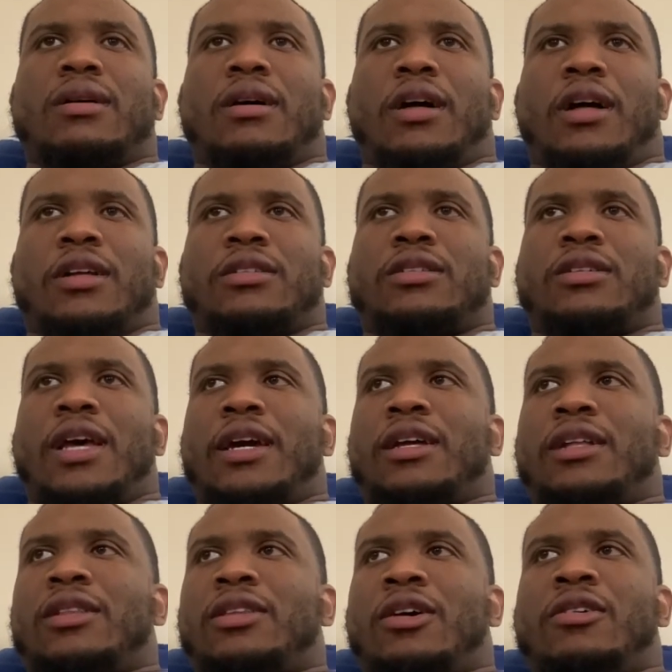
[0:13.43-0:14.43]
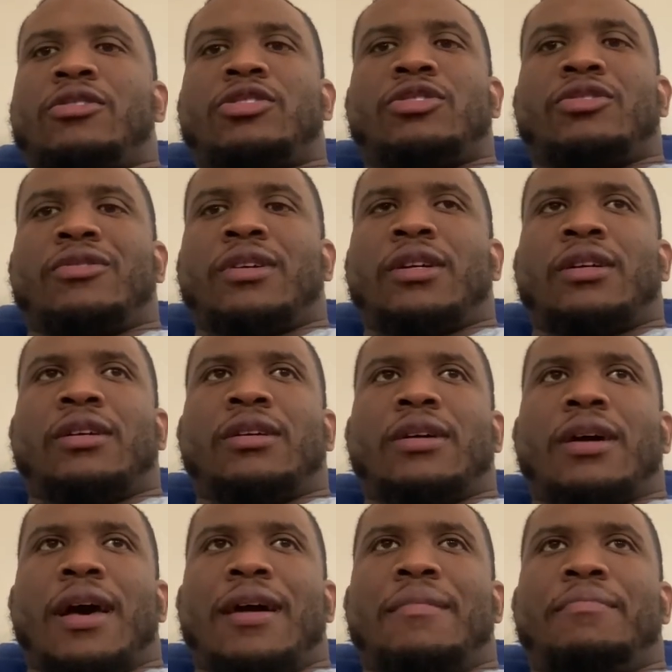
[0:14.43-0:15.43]
a second, third
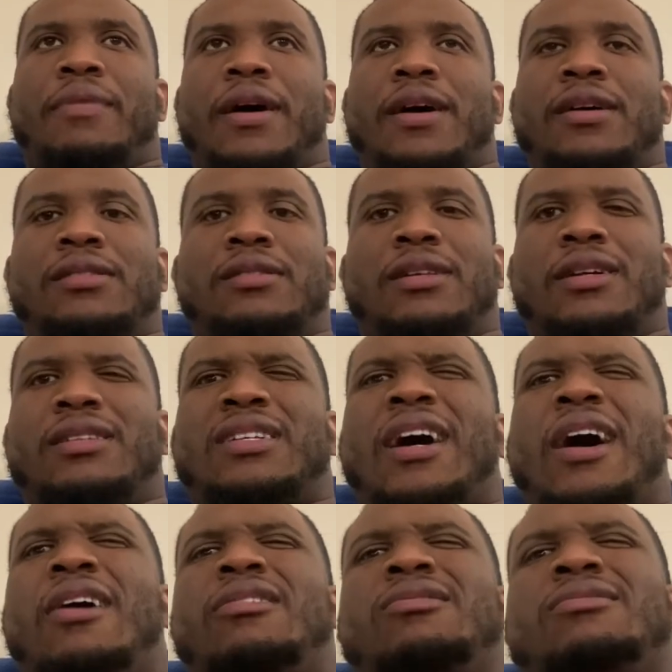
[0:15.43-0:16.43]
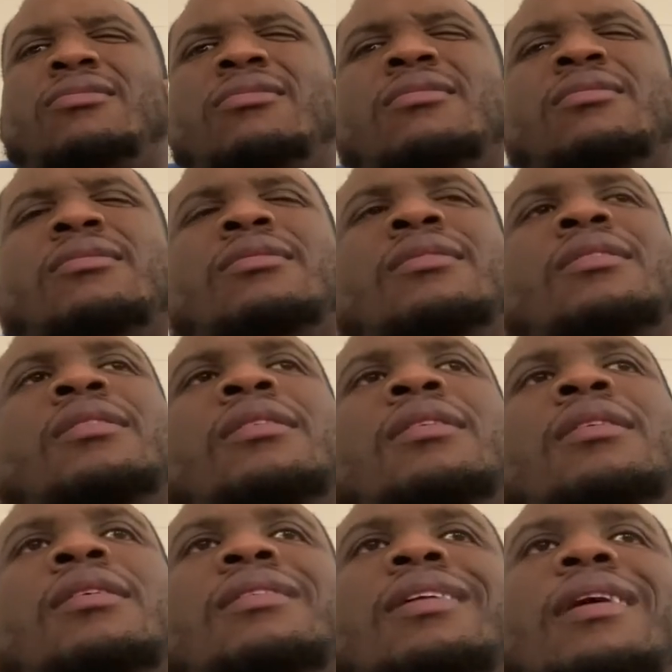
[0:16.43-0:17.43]
string at best D tackle?
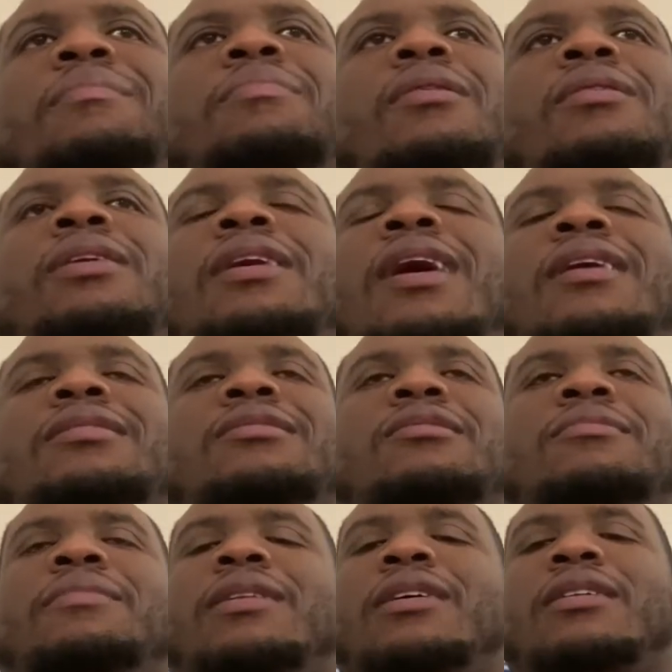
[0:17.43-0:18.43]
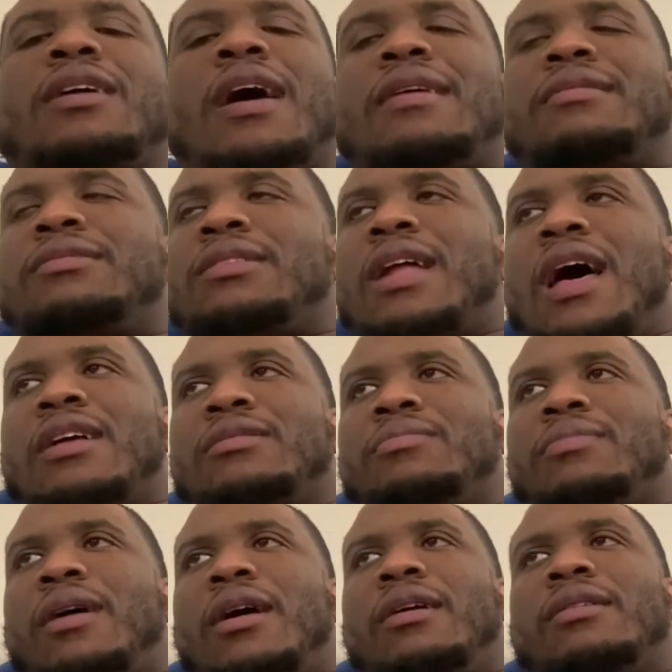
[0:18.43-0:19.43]
Like, bro, he got too many damn snaps,
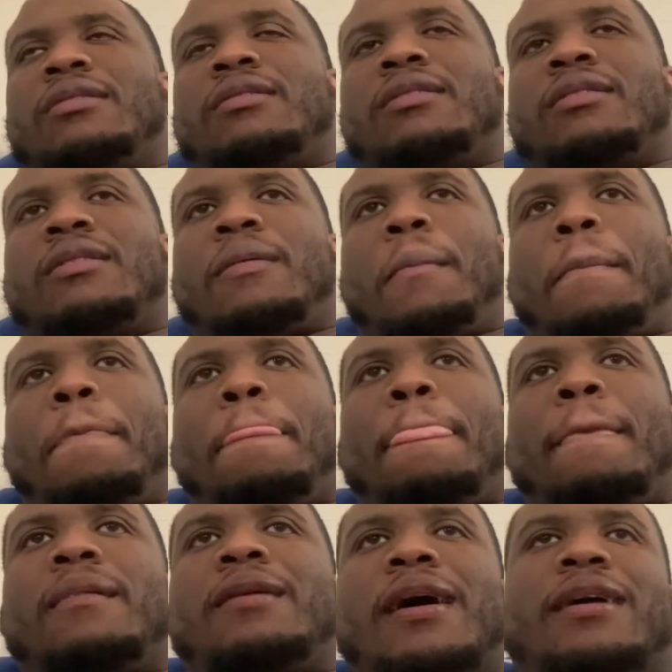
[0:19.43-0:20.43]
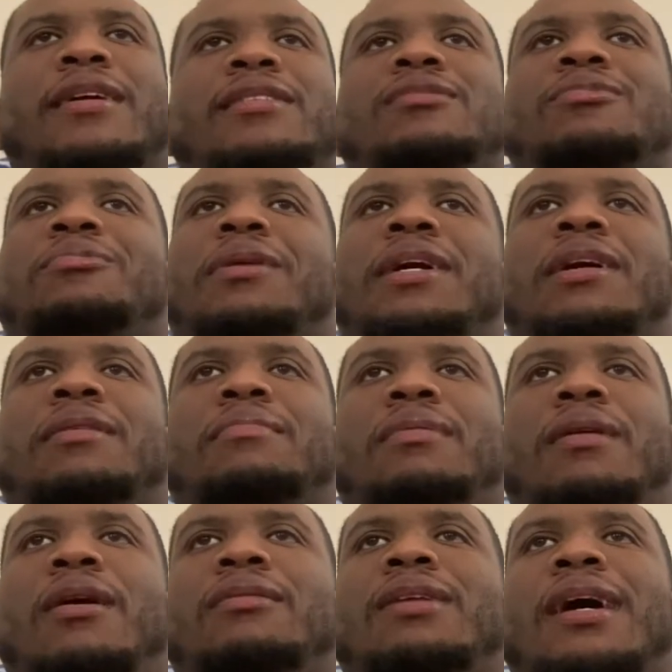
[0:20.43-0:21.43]
bro. Like, he's weak,
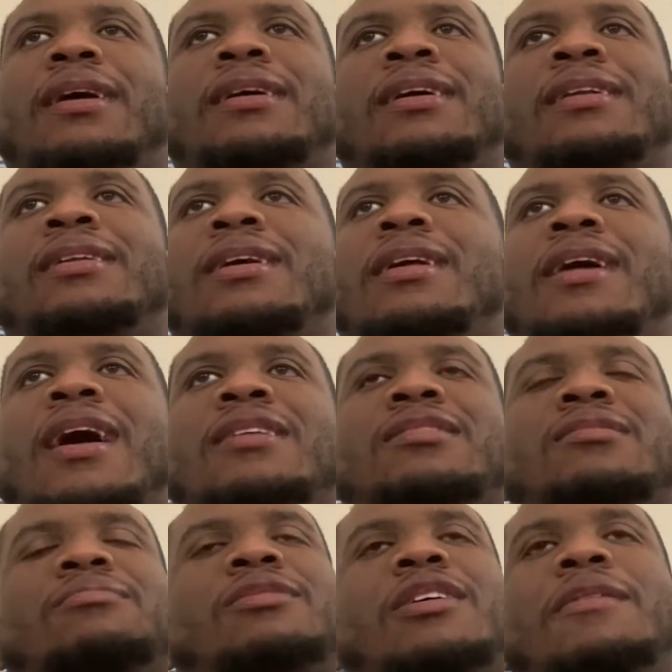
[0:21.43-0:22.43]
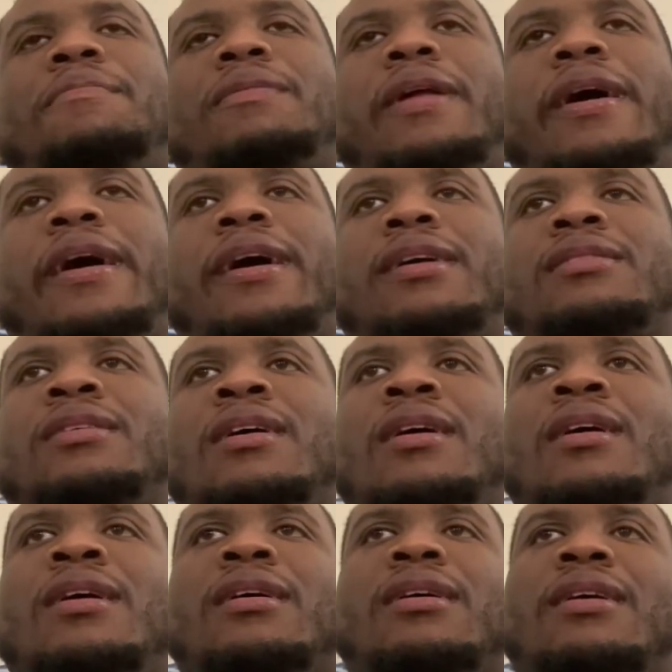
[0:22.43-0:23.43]
bro. Like, he did have some good plays.
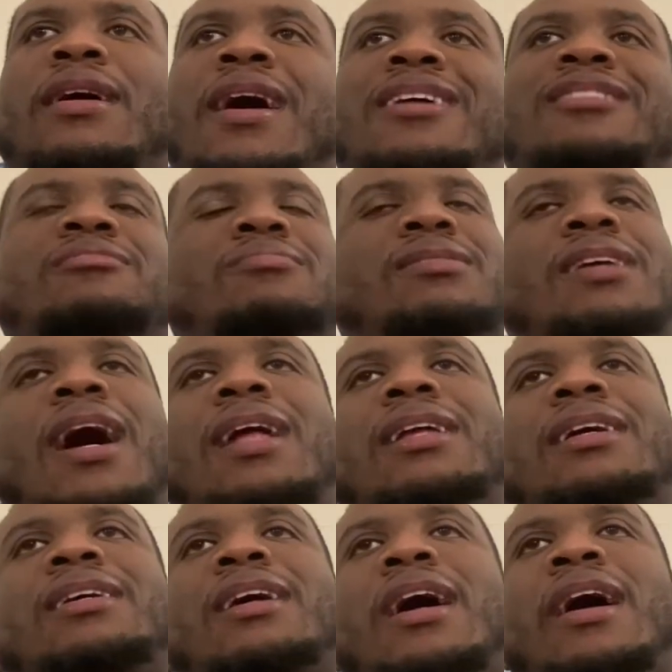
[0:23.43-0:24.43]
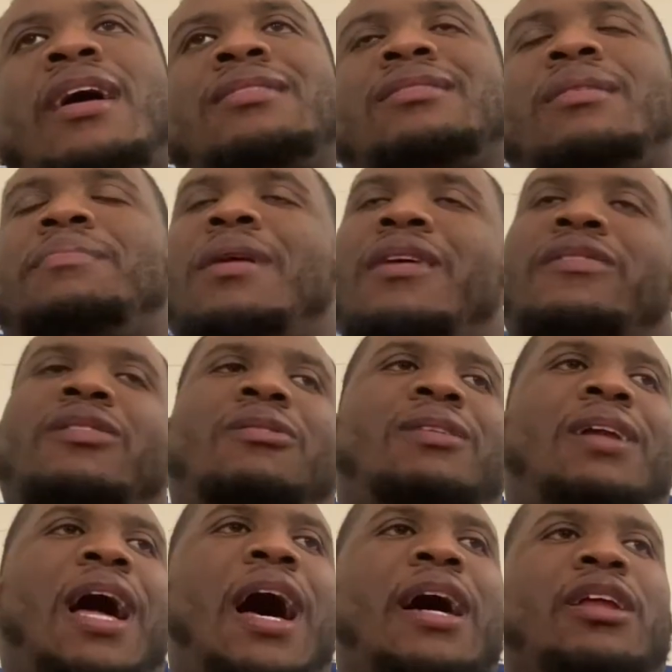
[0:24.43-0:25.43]
He had some solid games. I'm not even gonna
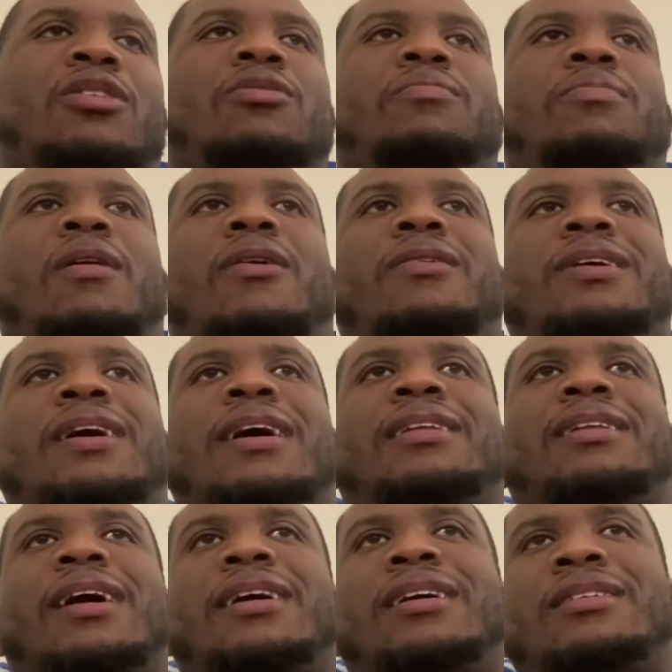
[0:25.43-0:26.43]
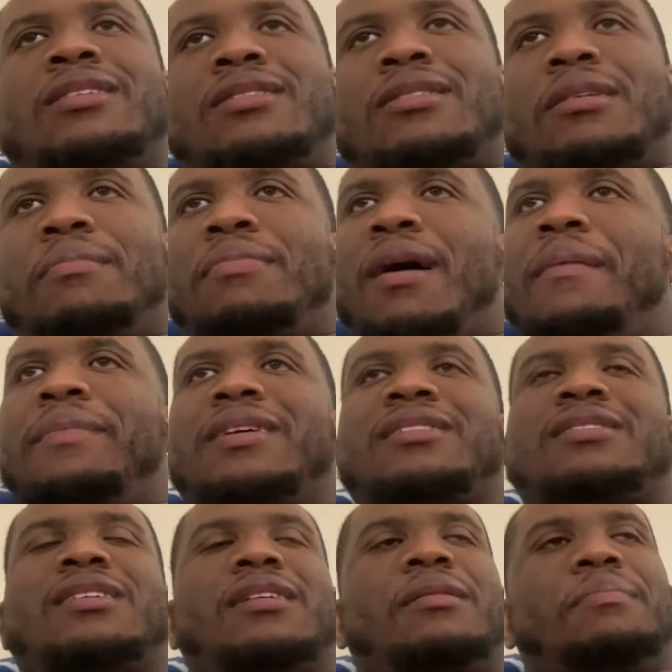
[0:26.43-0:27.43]
lie to you, bro. It ain't like he just the
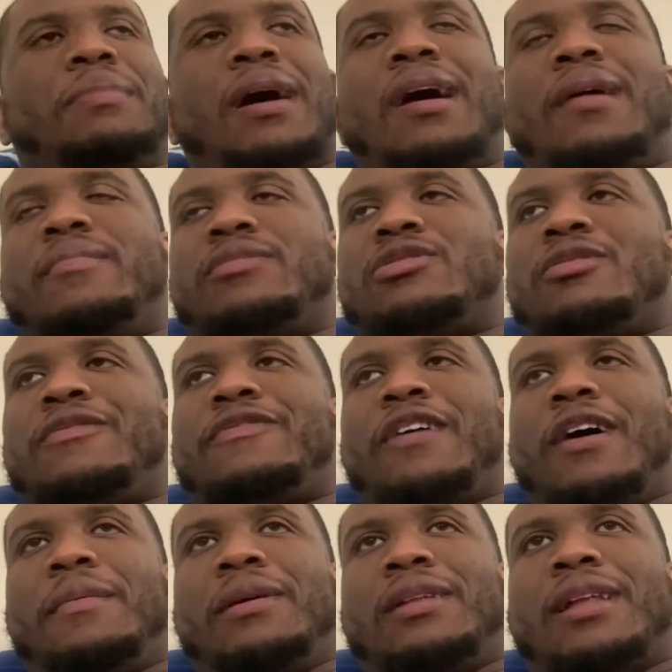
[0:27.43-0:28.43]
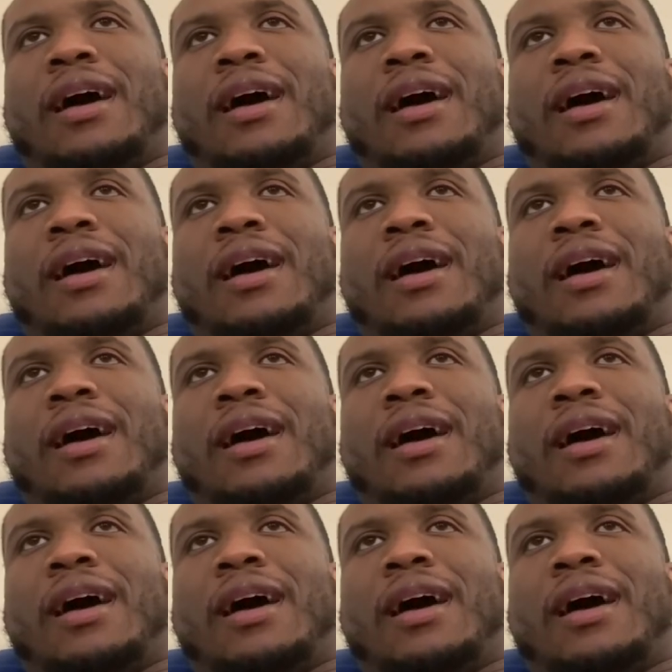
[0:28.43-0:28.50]
bummiest of the bums. You feel me?